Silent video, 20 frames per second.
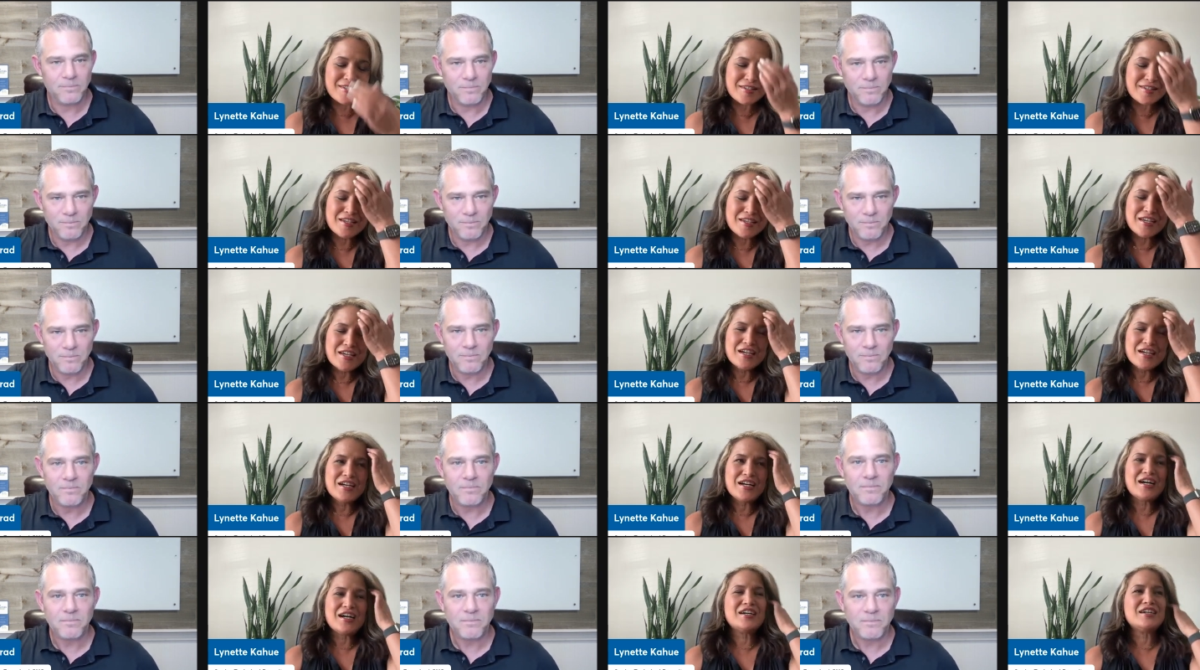Speaker 1: and
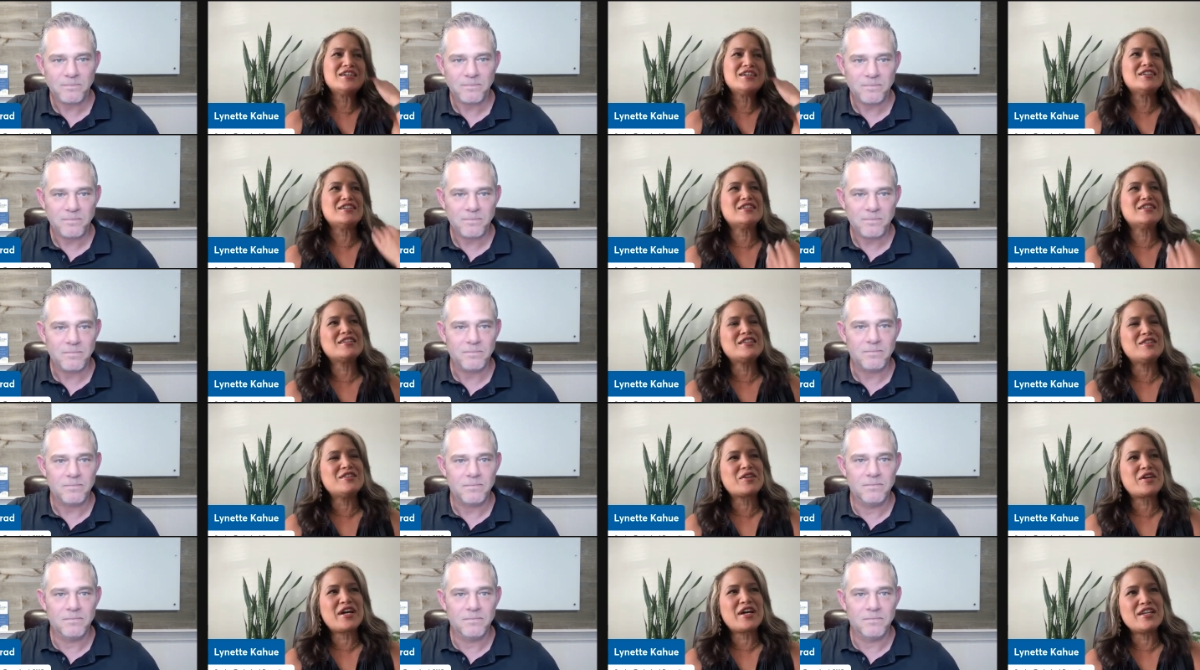uh, you
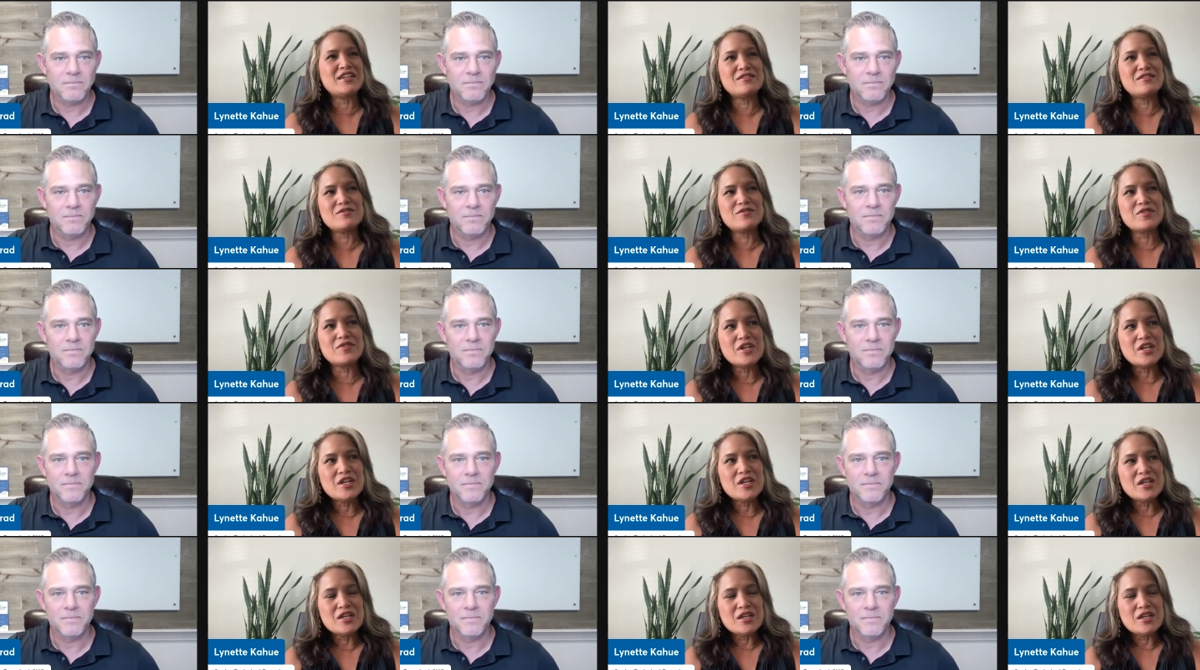know, kind of
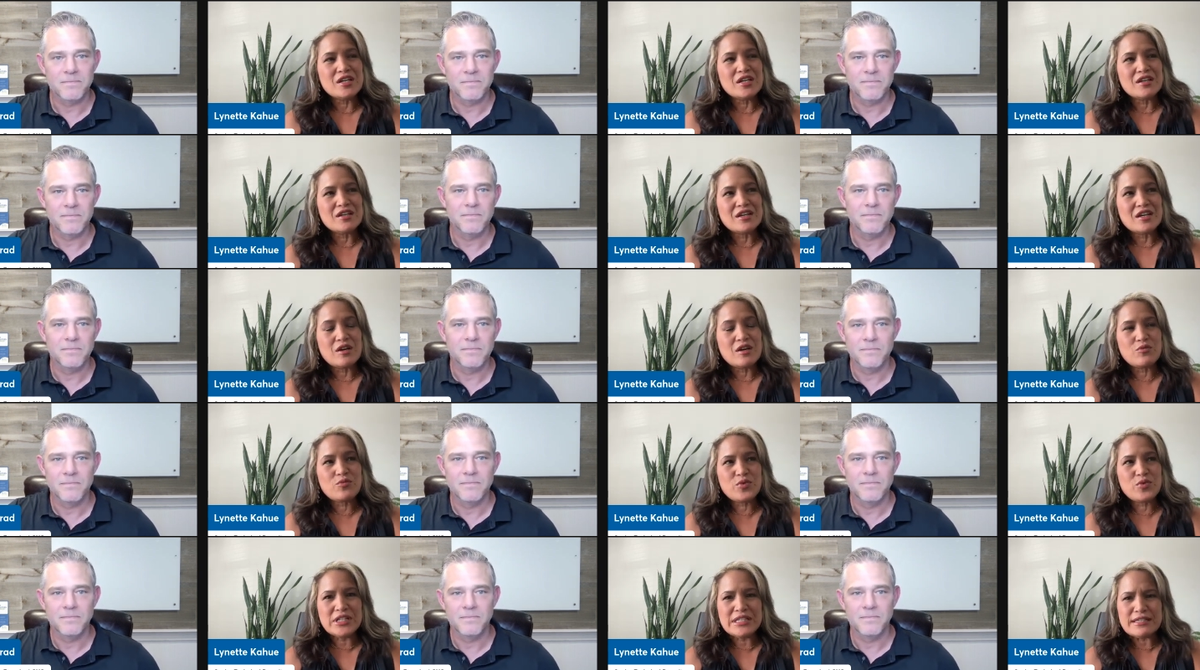
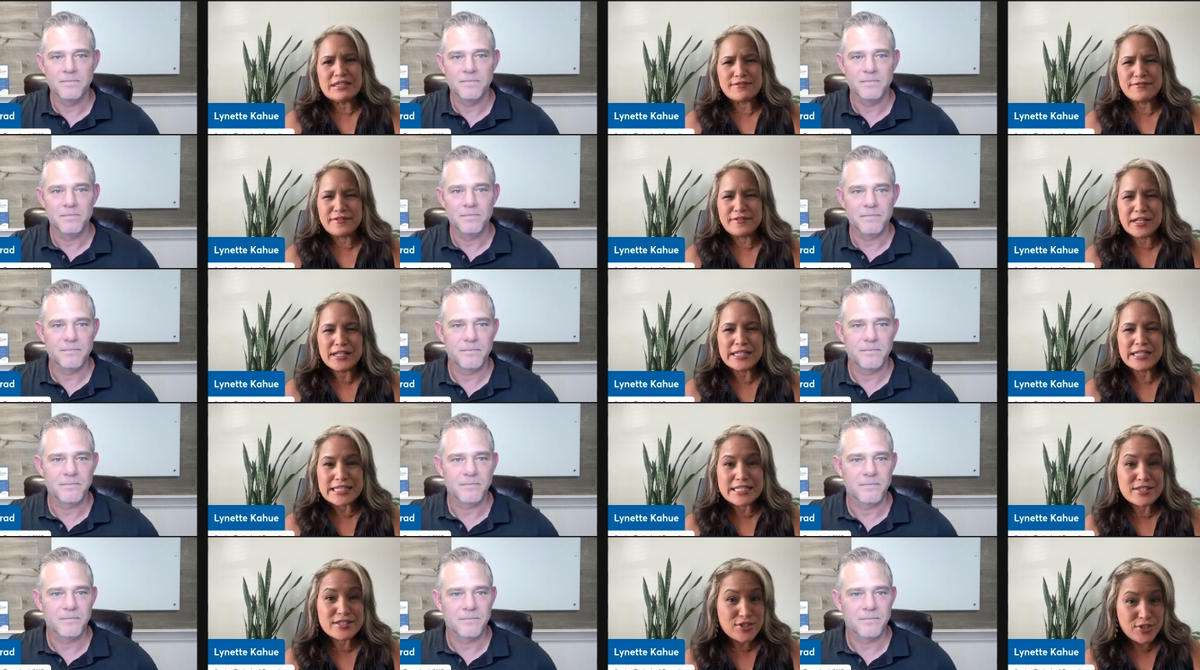really fell
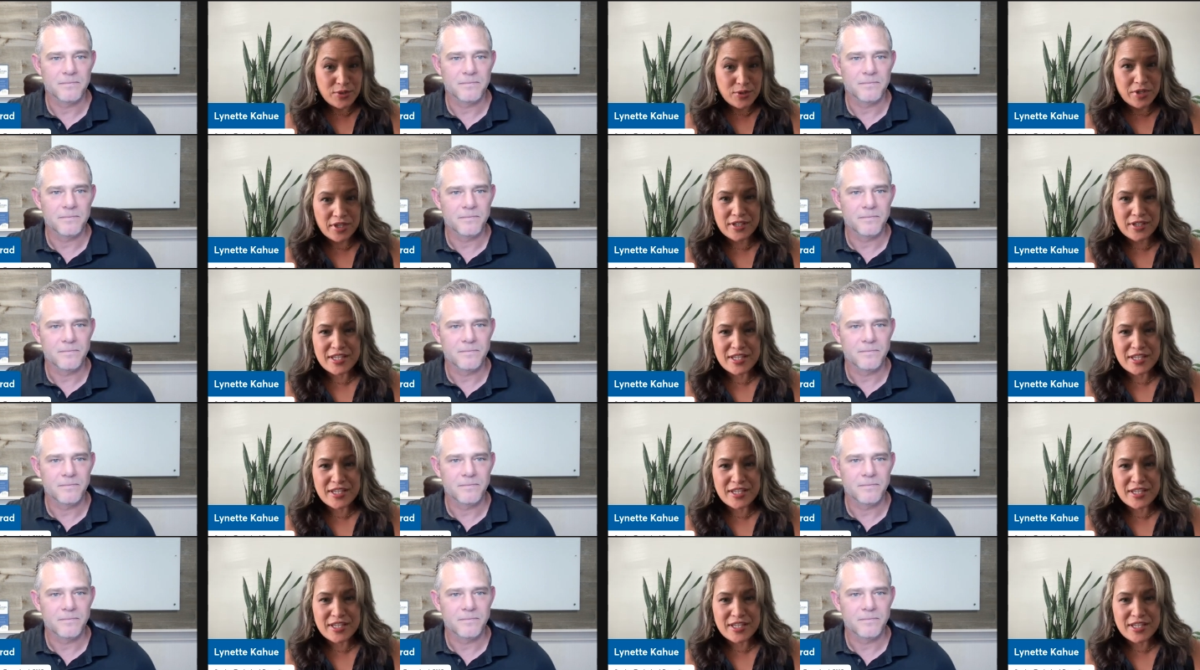into it.